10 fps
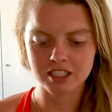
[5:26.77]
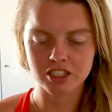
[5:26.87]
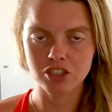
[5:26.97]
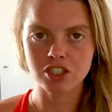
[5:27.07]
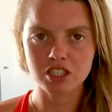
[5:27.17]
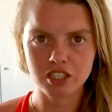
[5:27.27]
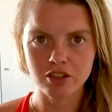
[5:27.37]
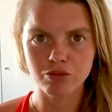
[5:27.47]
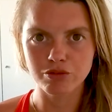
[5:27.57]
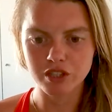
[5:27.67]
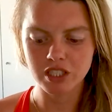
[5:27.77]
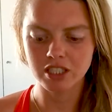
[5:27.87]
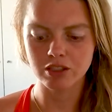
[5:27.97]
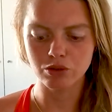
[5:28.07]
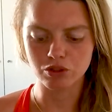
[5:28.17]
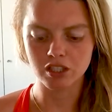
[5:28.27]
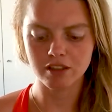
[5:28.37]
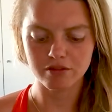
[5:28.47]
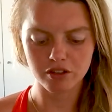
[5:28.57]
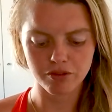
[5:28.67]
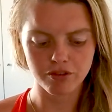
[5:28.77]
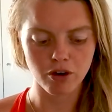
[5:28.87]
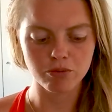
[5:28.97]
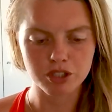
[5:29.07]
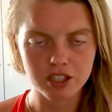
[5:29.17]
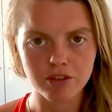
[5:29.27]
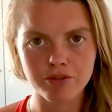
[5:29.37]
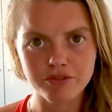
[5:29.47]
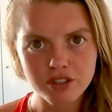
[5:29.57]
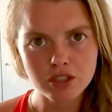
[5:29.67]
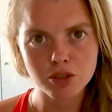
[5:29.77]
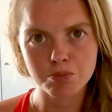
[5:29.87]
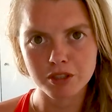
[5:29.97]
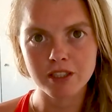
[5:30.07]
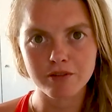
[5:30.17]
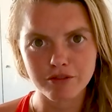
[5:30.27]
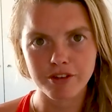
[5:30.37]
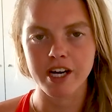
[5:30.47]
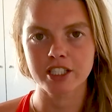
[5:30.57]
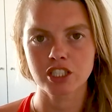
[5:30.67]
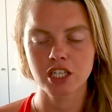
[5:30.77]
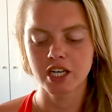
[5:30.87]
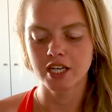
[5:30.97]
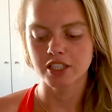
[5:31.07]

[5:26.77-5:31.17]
It's just still really good. Even the foam still feels pretty fresh.